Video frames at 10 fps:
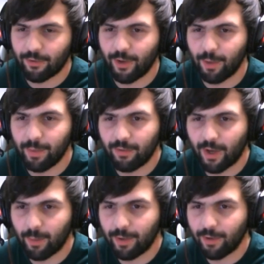night, me,
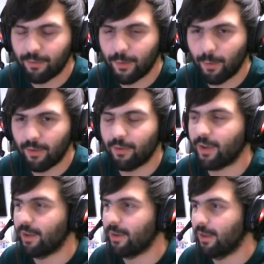Tommy, and a few others
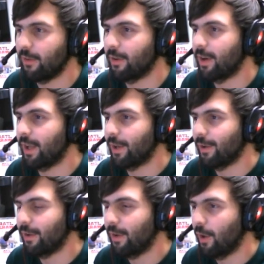got together
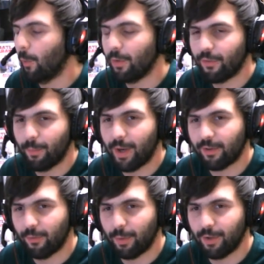and opened some
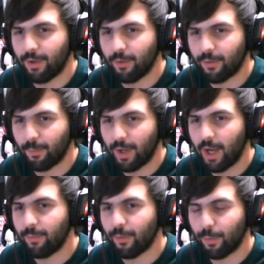boxes, get some
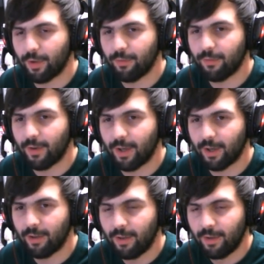games. So we'll give
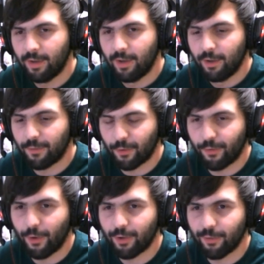first
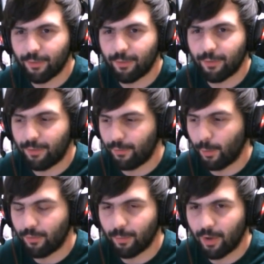thoughts of
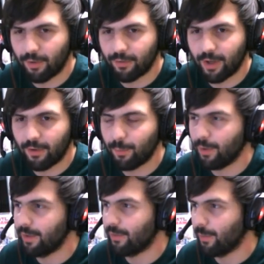throwing some cards together and
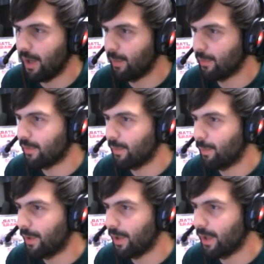playing some games.
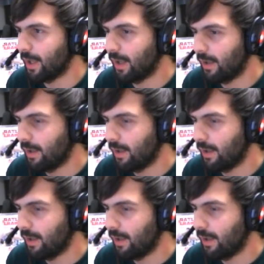But